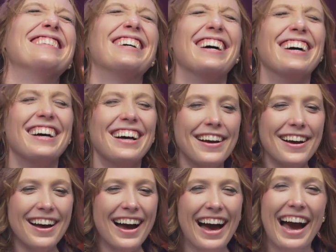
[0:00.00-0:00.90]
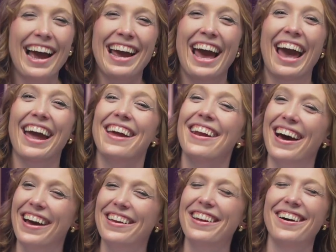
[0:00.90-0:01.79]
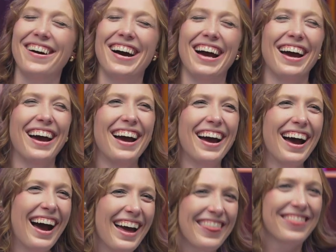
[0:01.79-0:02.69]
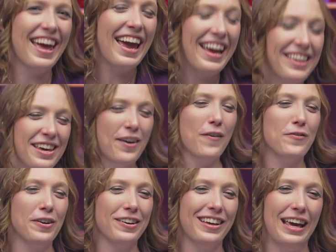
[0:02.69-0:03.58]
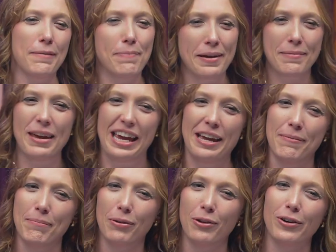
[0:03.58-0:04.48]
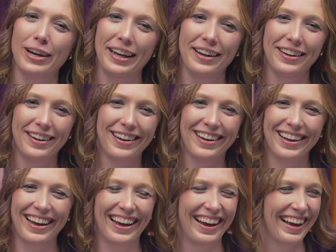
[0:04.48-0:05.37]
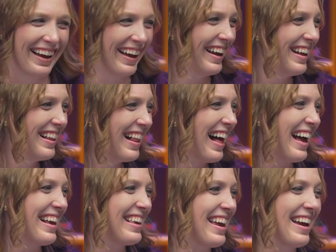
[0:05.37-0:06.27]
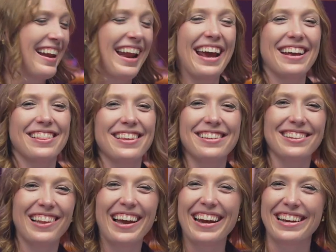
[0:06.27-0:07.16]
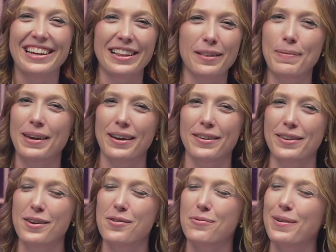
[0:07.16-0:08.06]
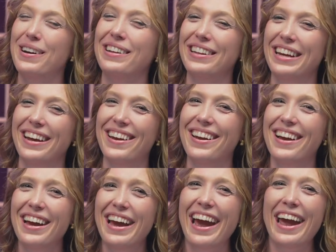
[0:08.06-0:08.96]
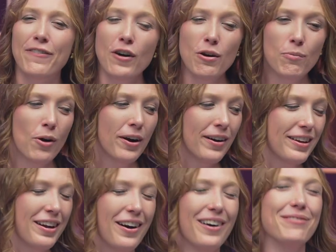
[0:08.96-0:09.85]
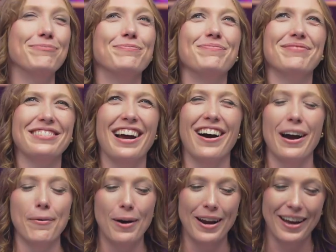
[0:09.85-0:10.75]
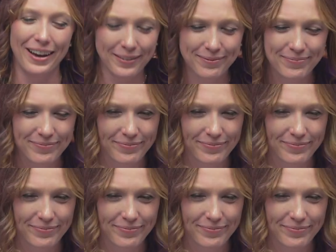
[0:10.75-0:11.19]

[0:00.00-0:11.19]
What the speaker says: I hate it. You know what? Thank you for keeping me employed. I can't hate these ladies because you really, if it weren't, no,